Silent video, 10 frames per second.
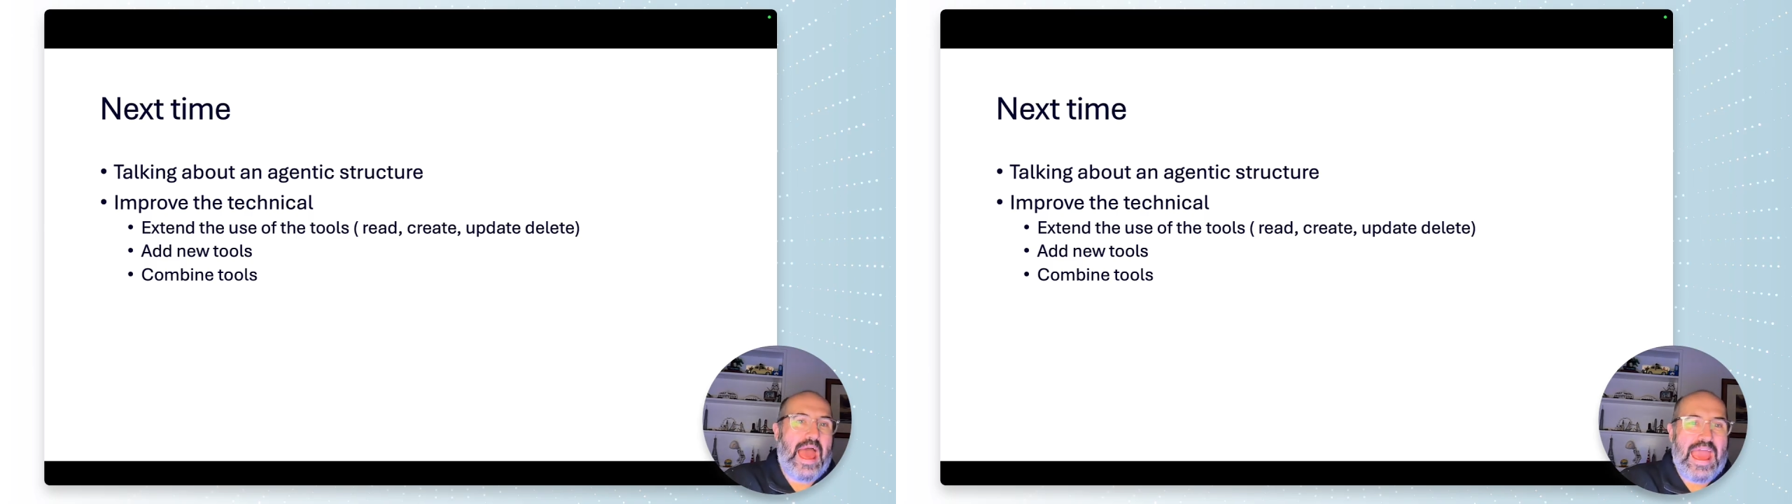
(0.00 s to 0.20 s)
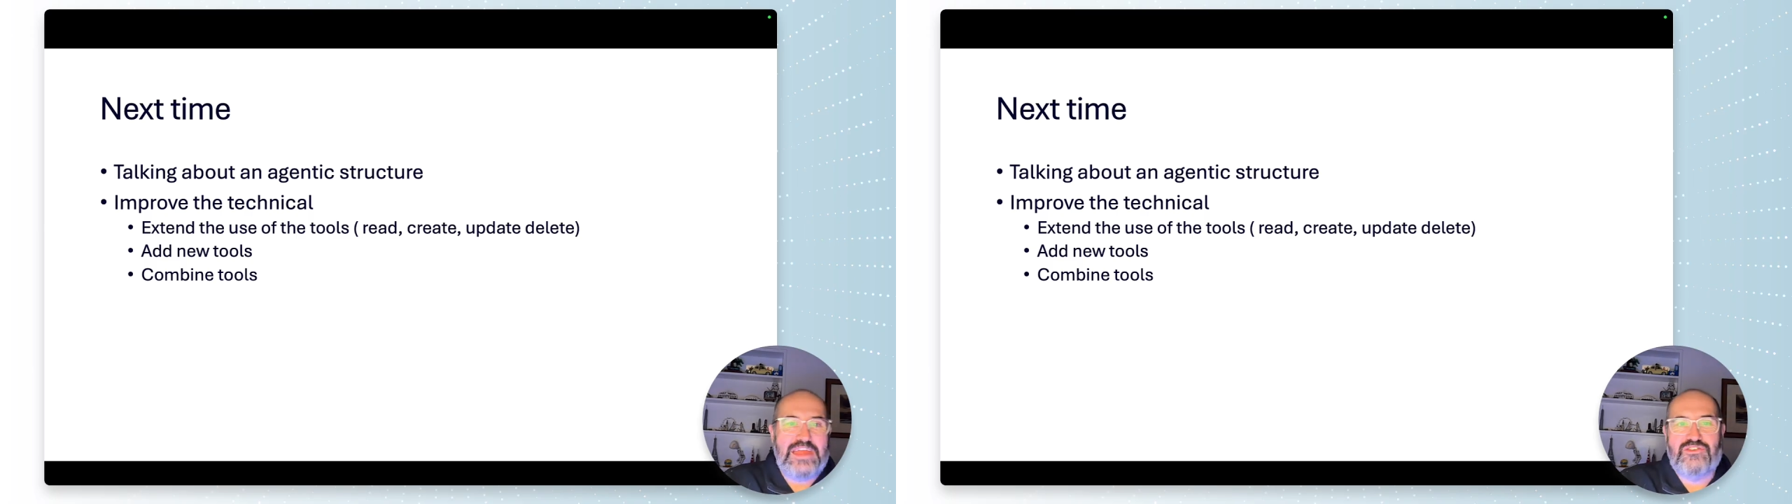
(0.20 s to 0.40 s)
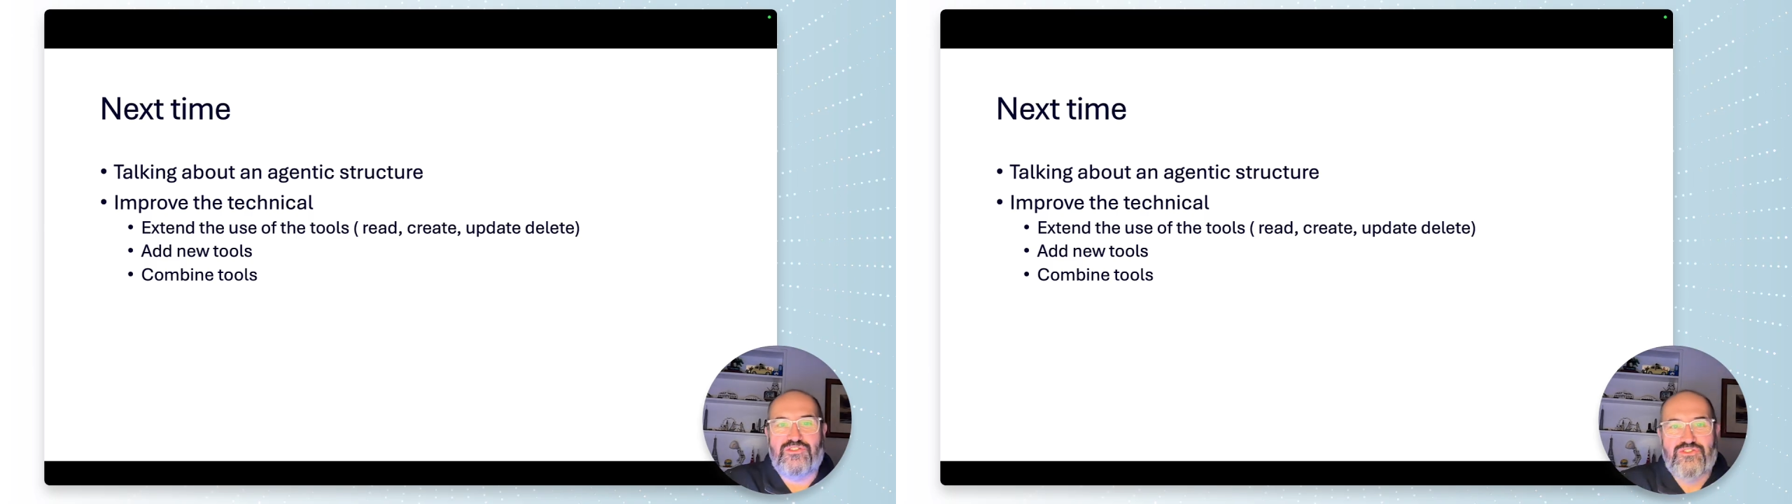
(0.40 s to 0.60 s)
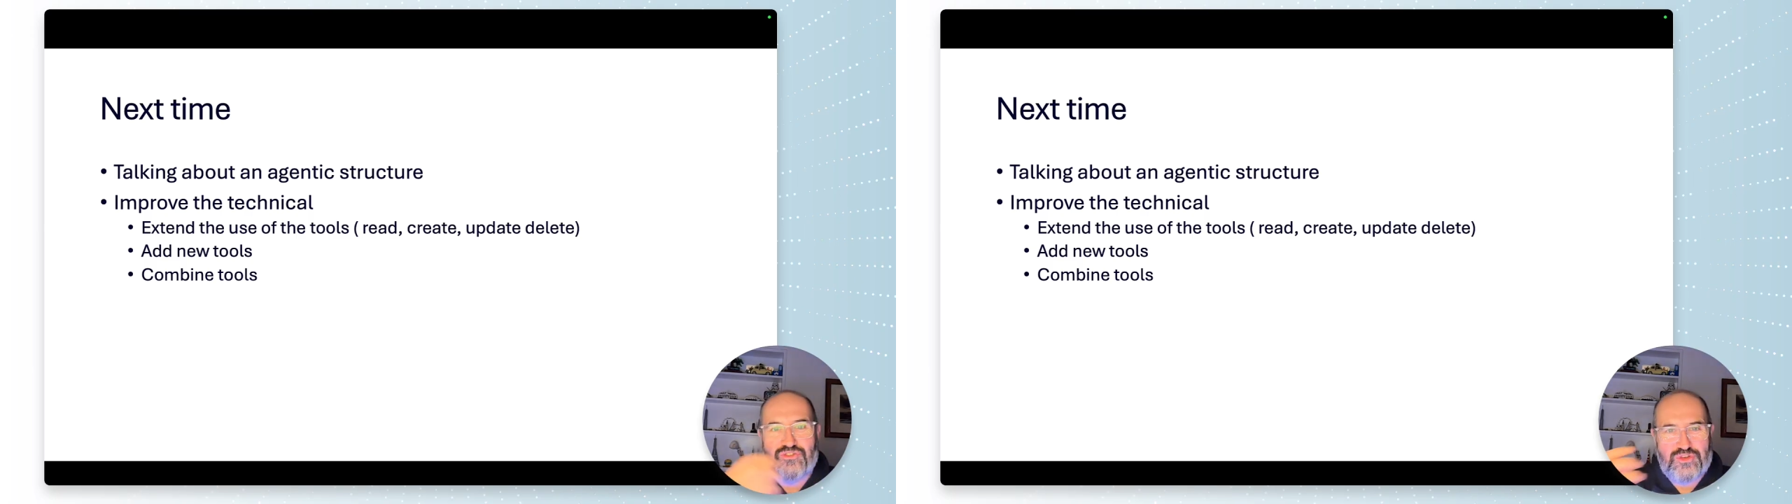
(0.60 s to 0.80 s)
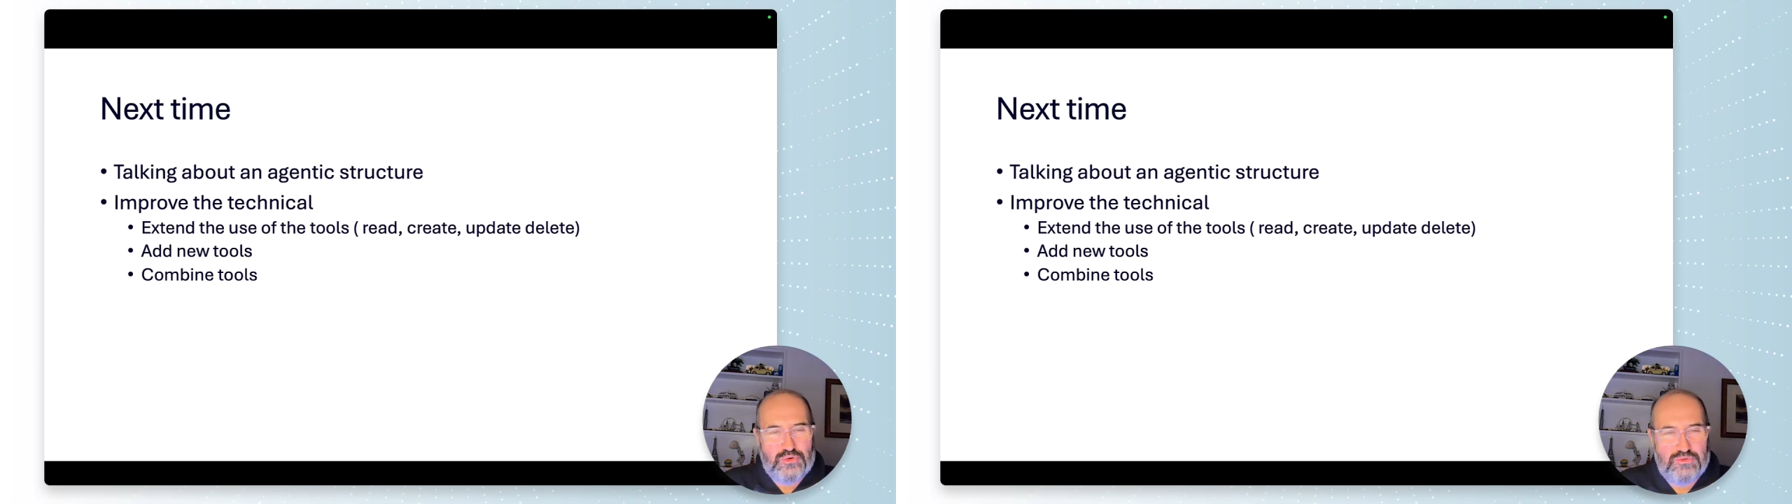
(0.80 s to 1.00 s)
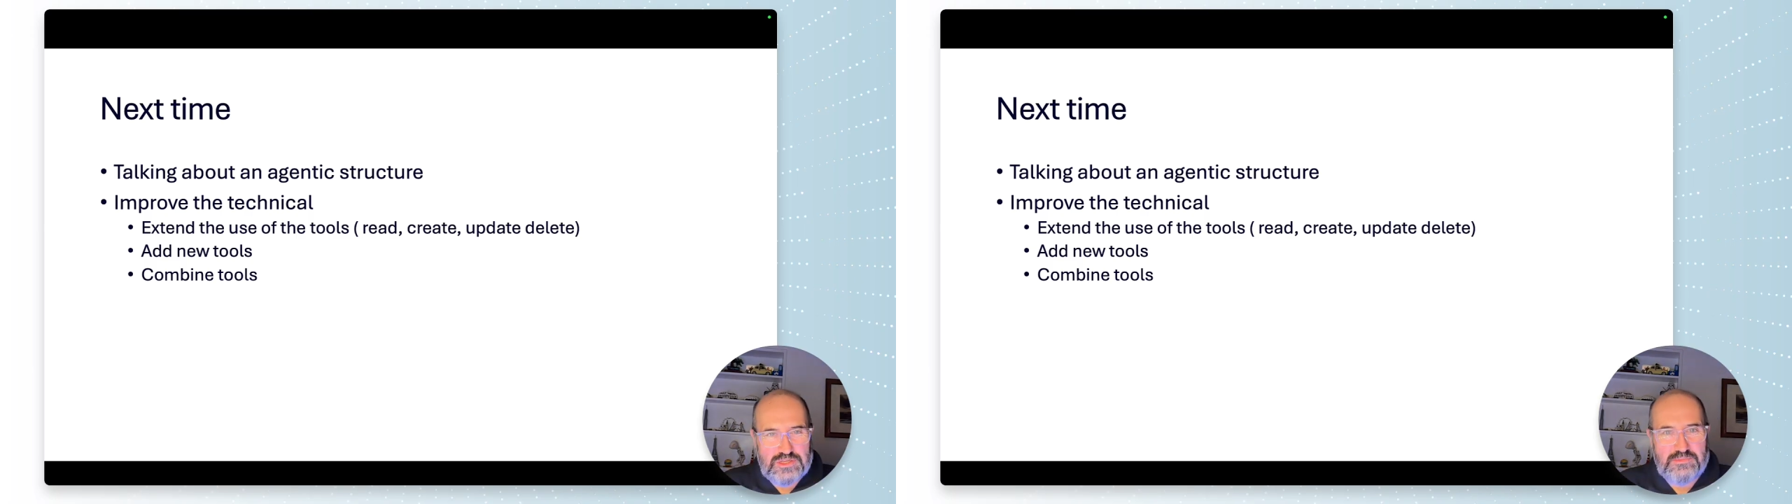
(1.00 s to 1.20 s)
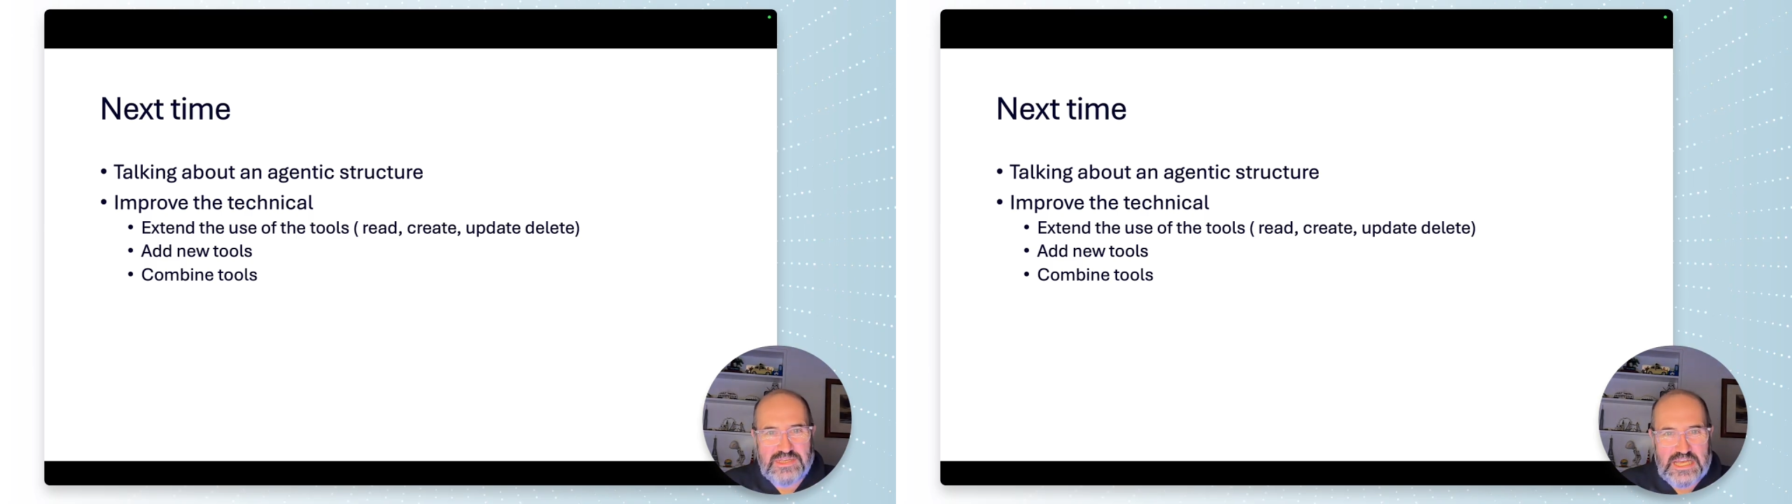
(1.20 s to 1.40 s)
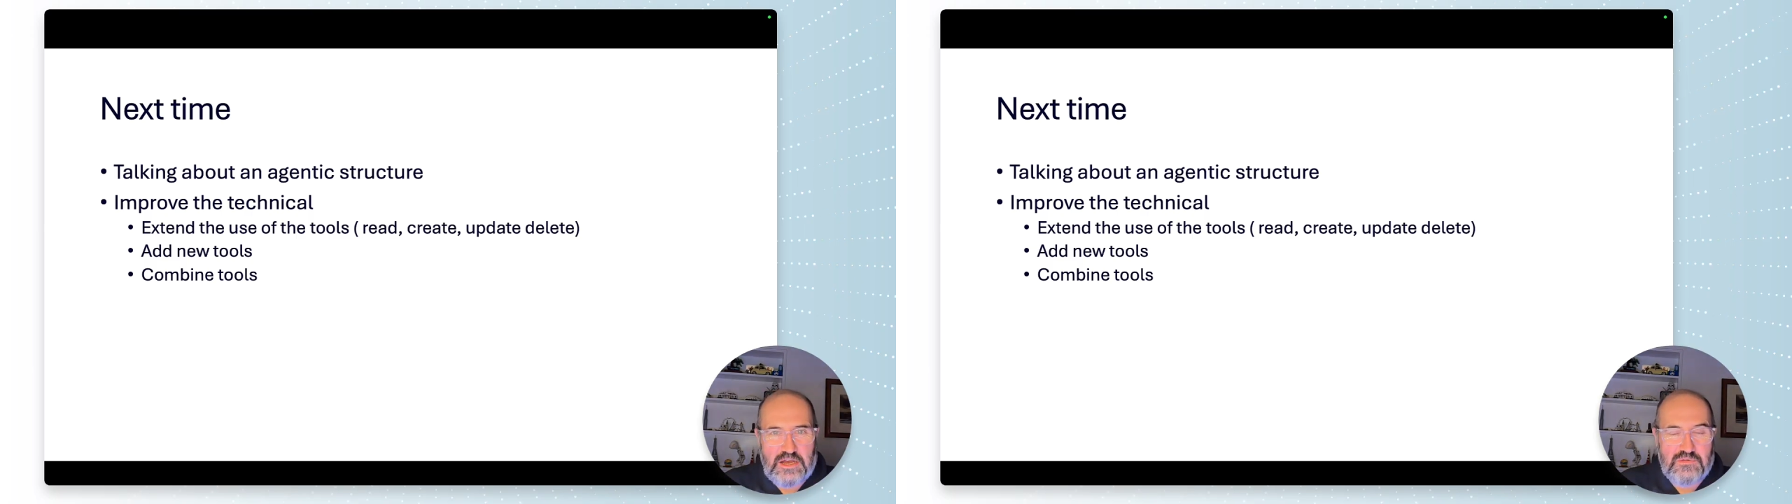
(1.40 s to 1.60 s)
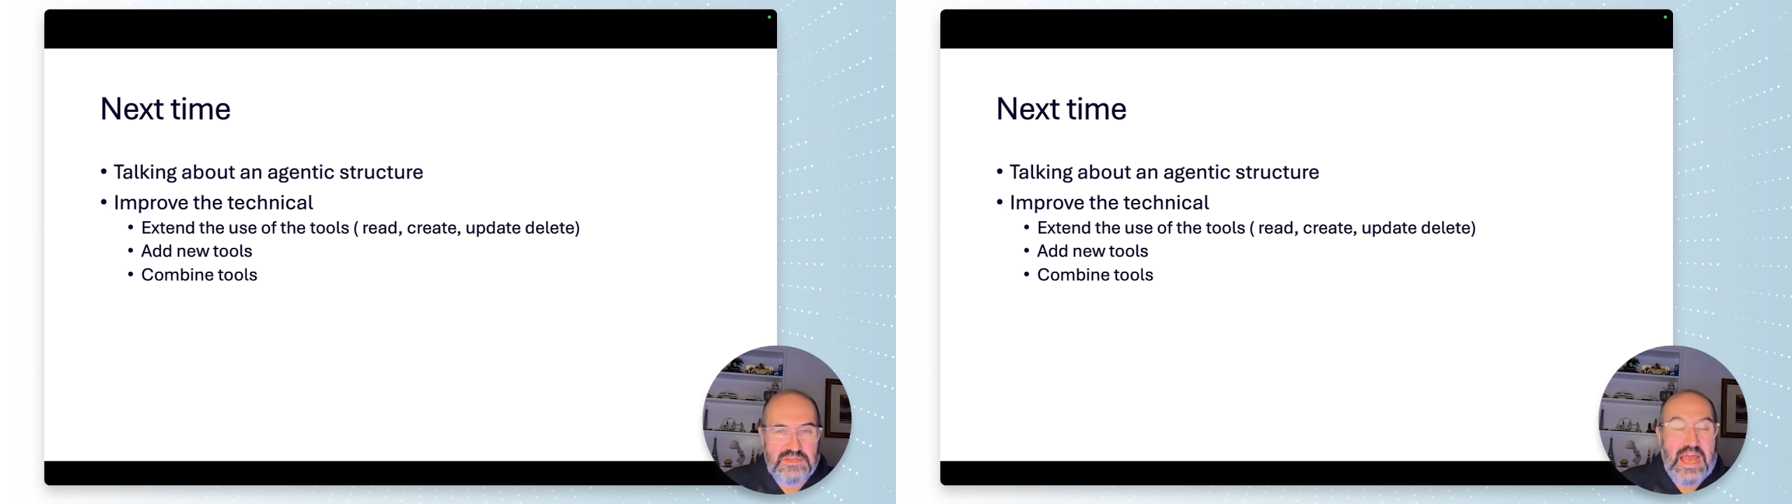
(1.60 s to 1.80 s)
agents, and tools themselves.